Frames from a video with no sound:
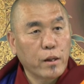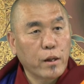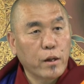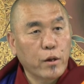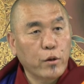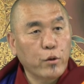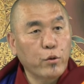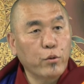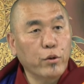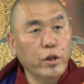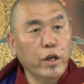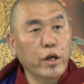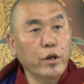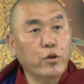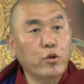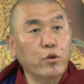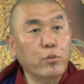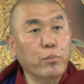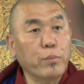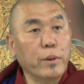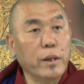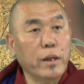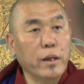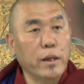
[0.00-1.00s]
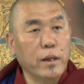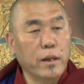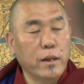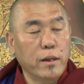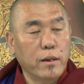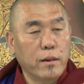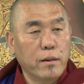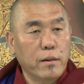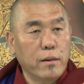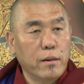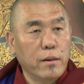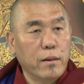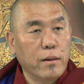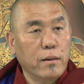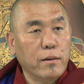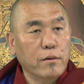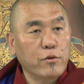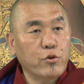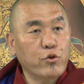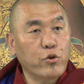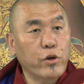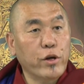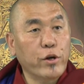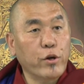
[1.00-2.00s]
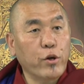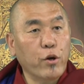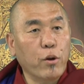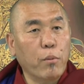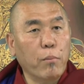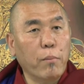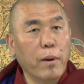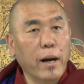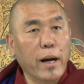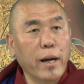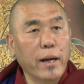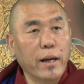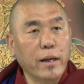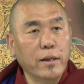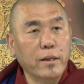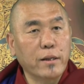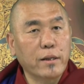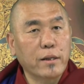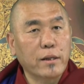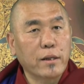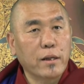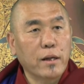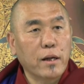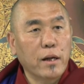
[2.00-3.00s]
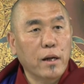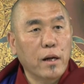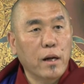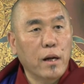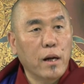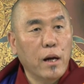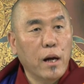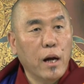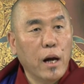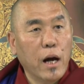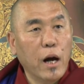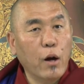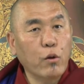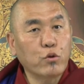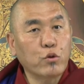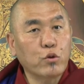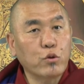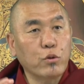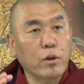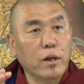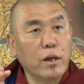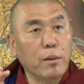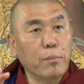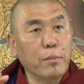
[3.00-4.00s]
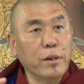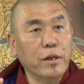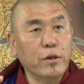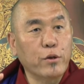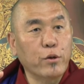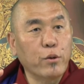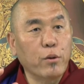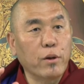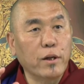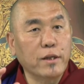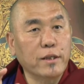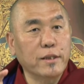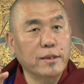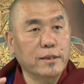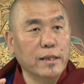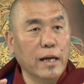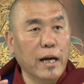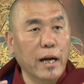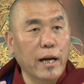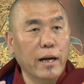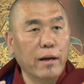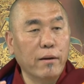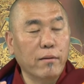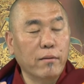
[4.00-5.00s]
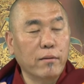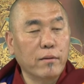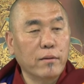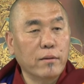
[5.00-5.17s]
You need to train your mind how to limit your desire.